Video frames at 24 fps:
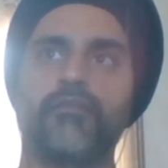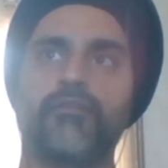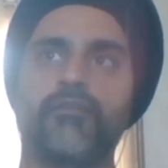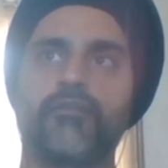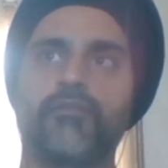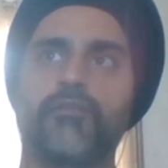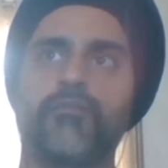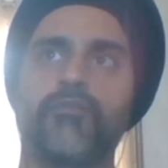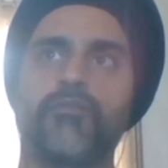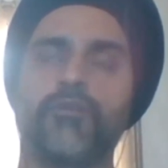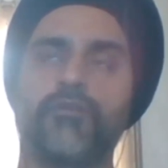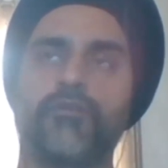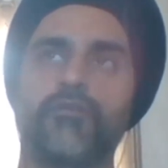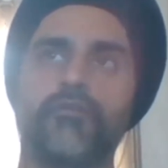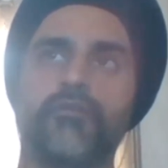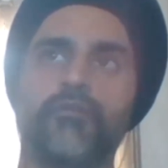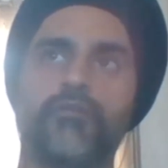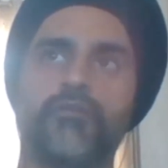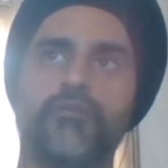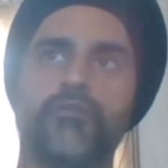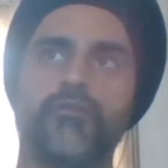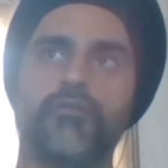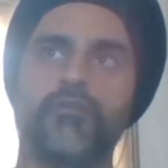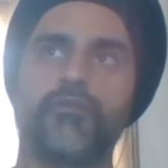
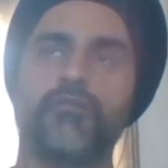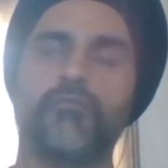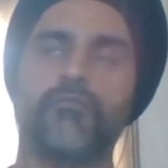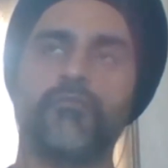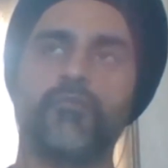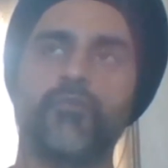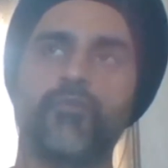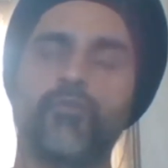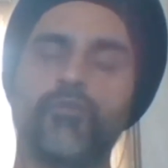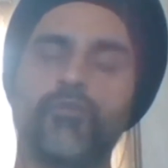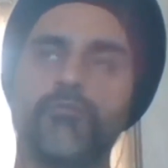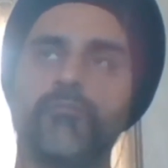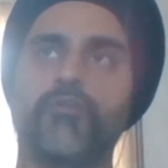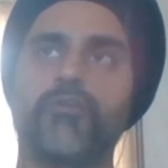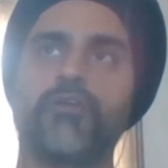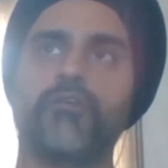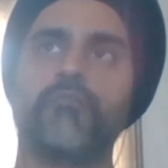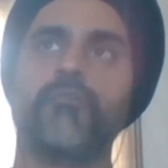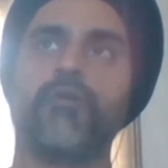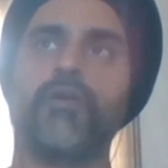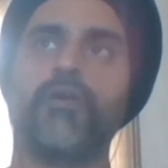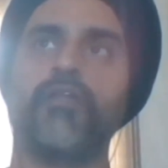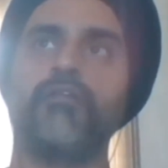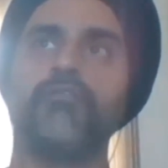the growth product
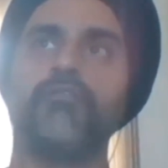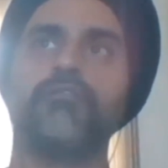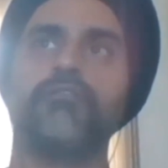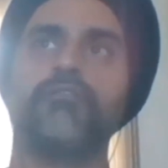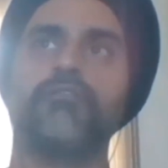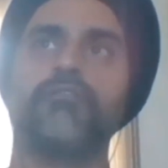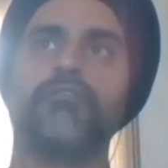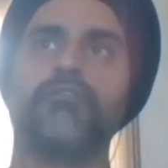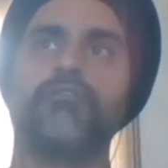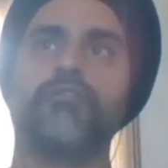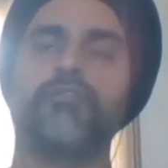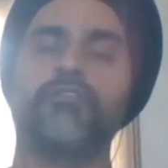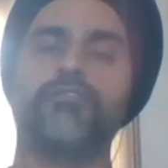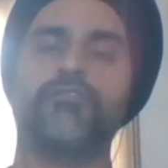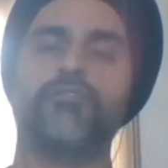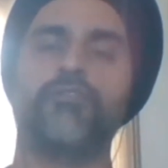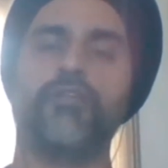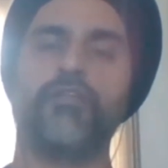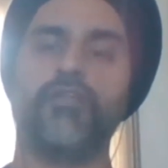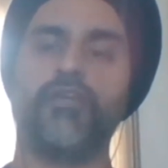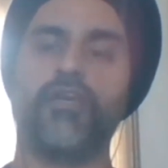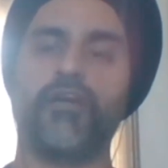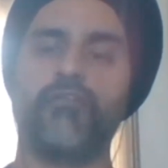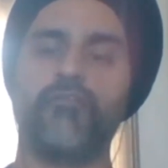manager needs to
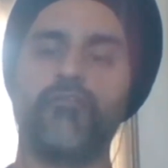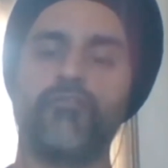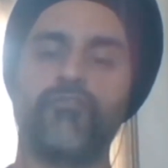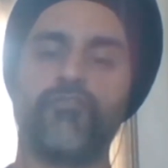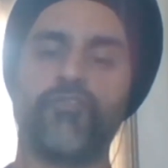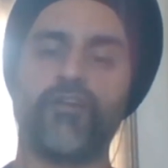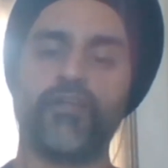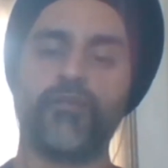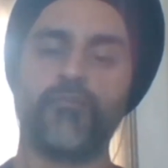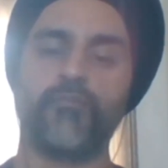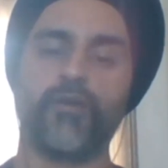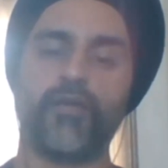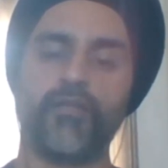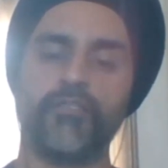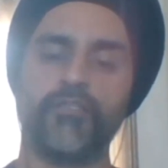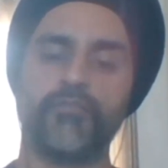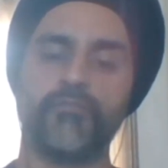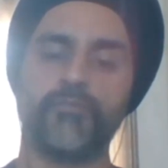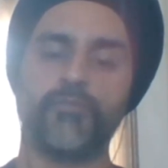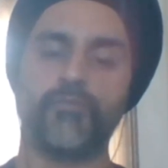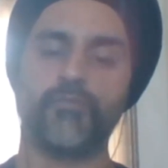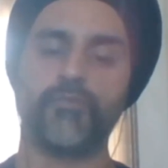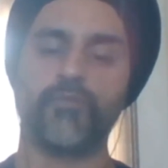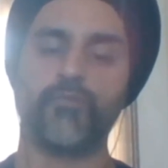really have a fine balance
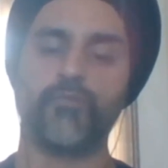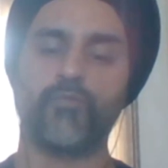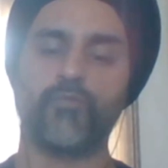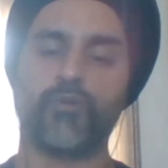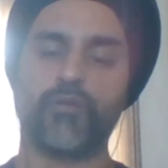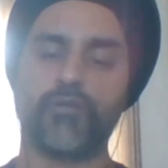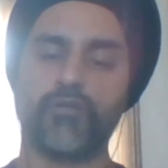between